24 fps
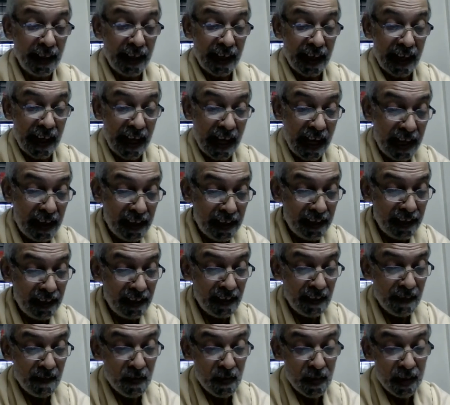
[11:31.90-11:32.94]
And
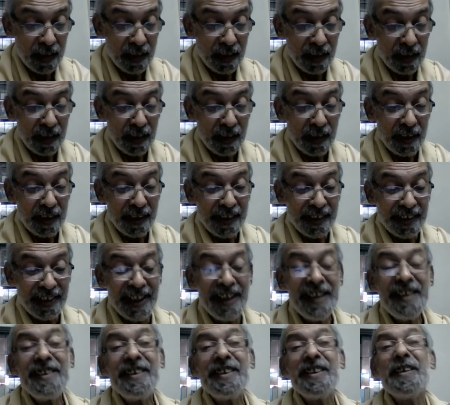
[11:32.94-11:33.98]

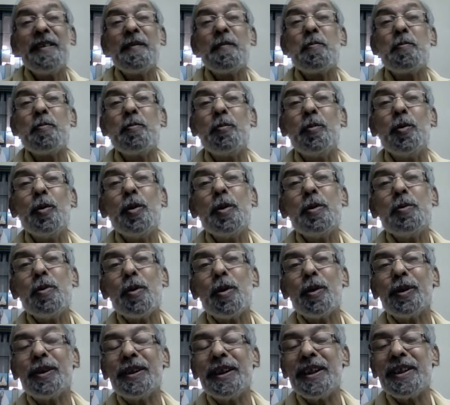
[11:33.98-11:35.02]
then
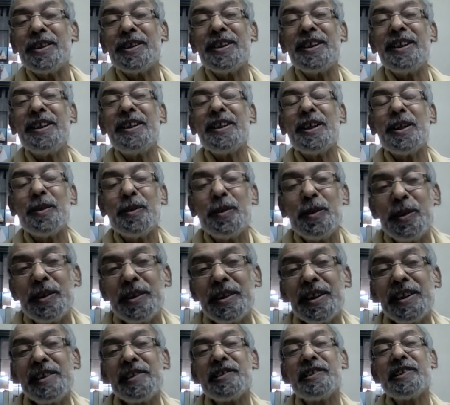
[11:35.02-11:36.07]
Purvokta Sri Thakur
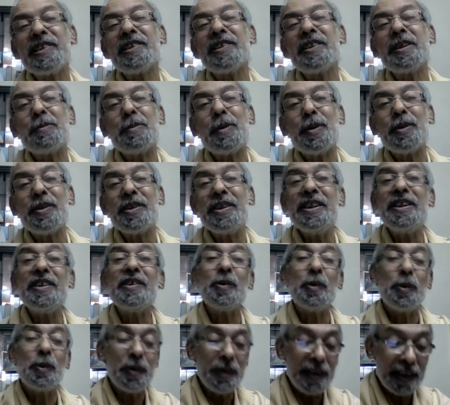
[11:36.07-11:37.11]
tells us about his
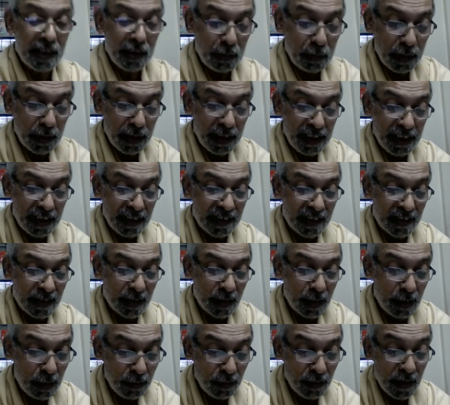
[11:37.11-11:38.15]
own experience
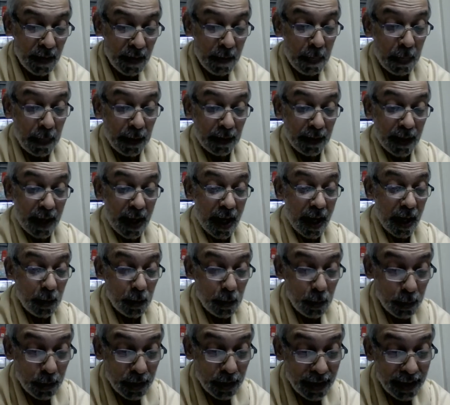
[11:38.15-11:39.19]
of
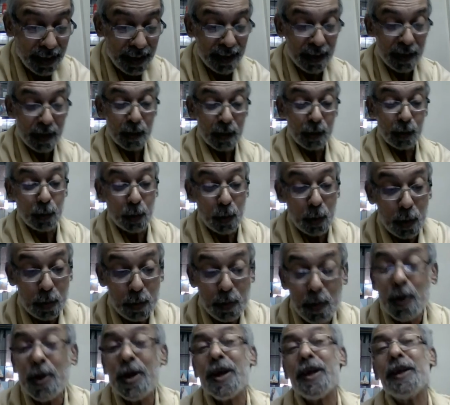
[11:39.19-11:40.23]
Thakurir
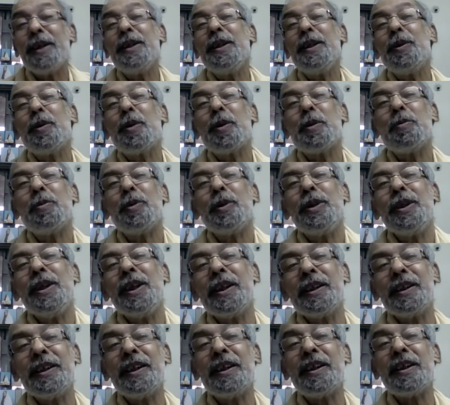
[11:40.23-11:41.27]
Torponadi
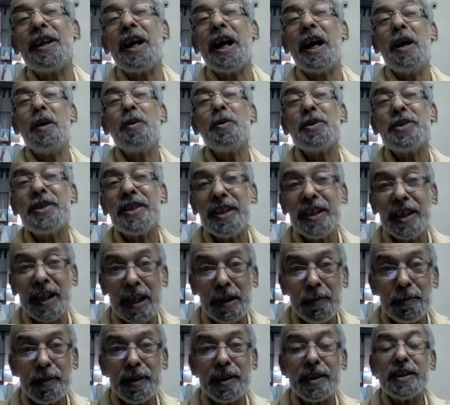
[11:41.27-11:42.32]
Kurmudyag, that how Sri
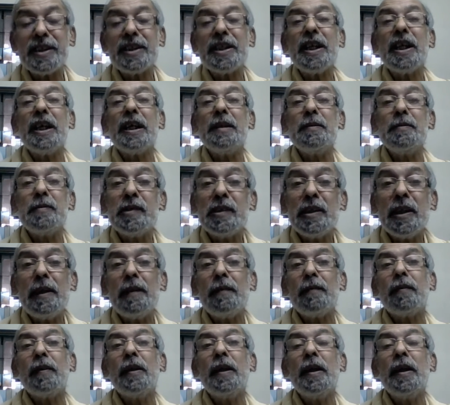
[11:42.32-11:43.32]
Ramakrishna himself,